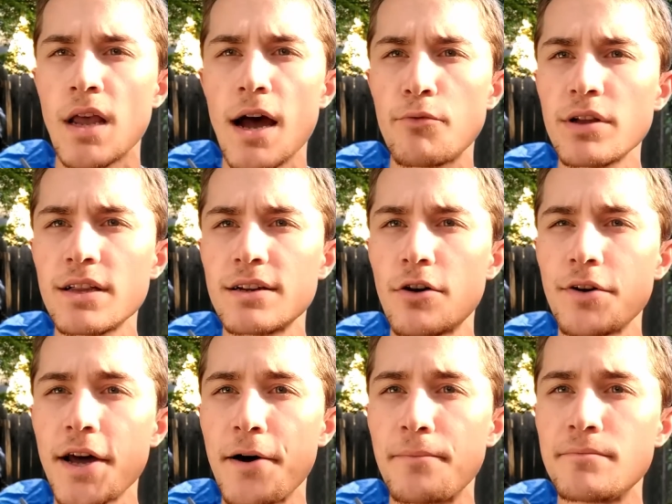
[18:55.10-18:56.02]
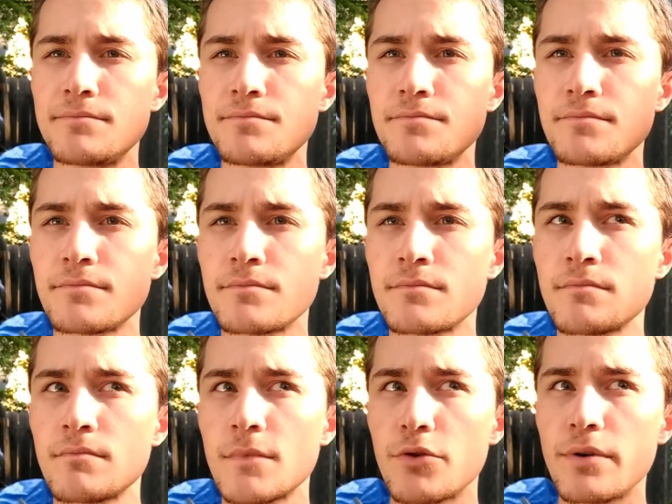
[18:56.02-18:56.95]
I really don't know.
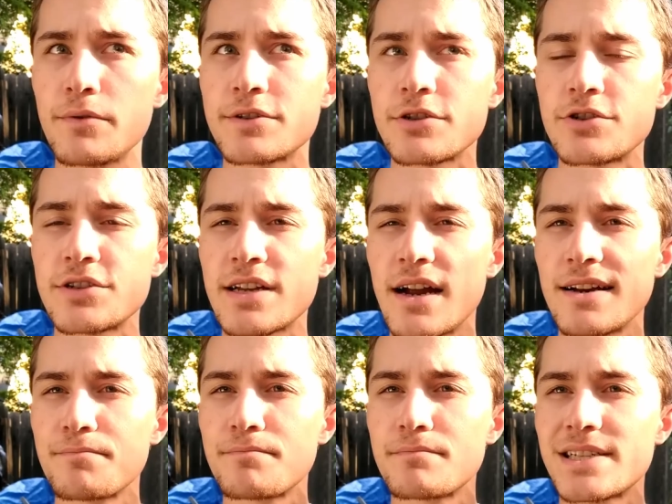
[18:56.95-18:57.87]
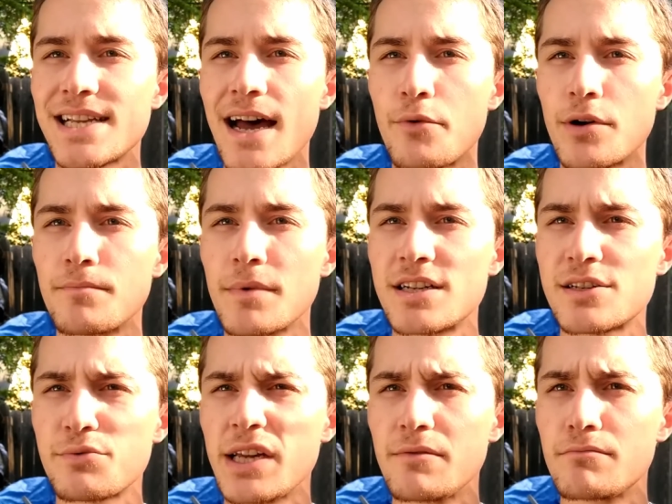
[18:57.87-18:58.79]
Green ones are just kind of sour and
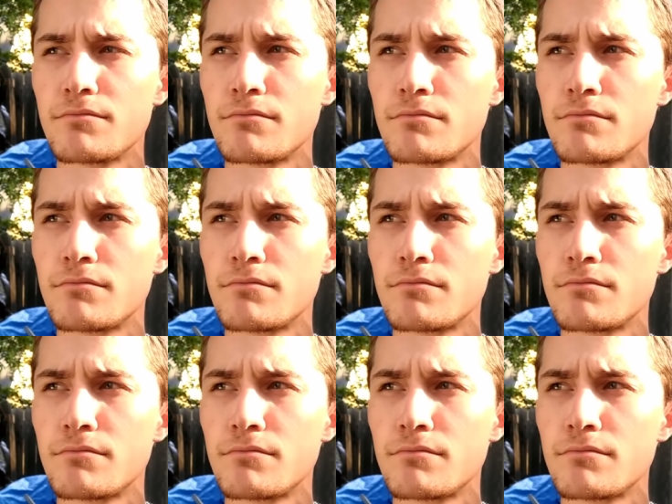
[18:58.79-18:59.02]
sweet.